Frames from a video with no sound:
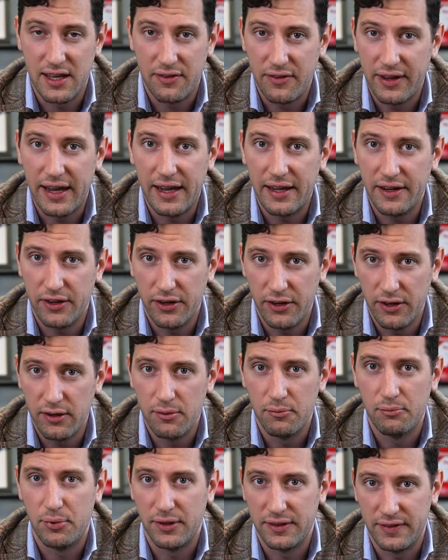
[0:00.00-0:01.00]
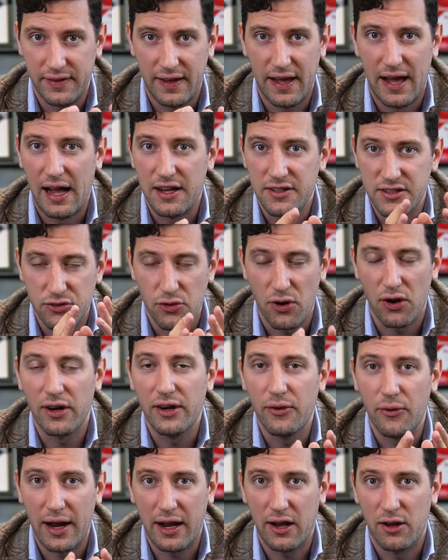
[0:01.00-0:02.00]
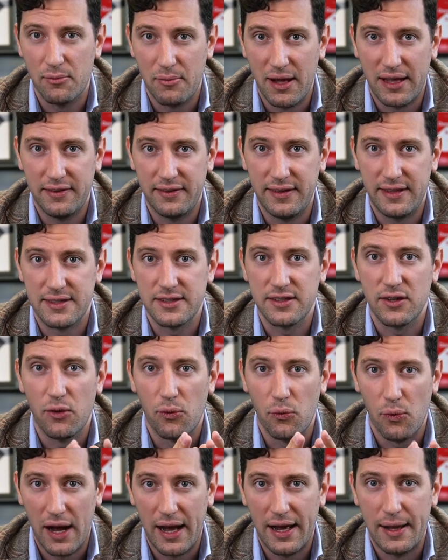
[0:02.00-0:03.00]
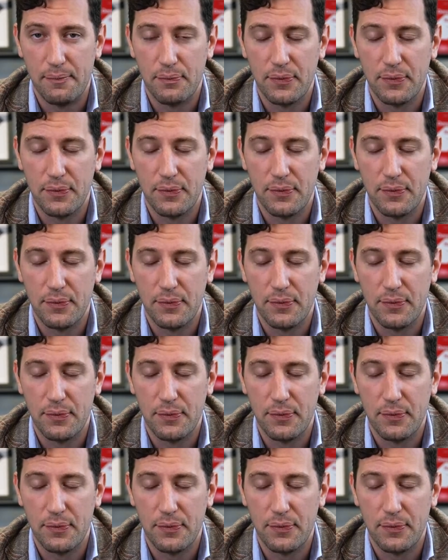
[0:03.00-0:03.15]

Navigator, but I strongly recommend this. Why?